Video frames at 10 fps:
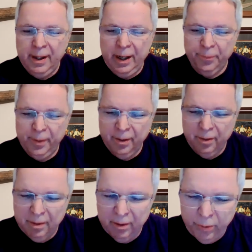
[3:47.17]
and re-
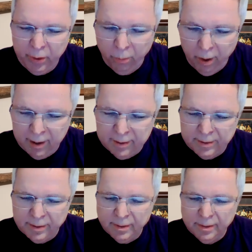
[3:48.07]
who he
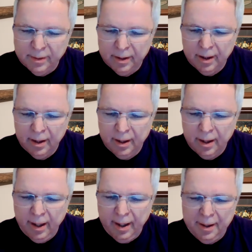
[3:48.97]
was
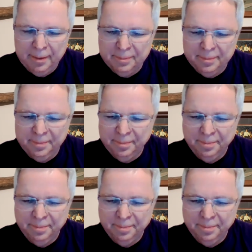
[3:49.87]
um,